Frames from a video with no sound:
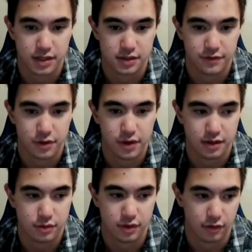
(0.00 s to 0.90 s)
because if you
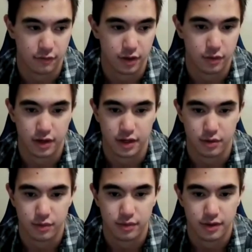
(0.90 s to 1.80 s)
get into an interview and
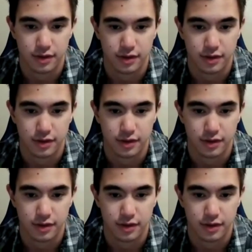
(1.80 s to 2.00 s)
you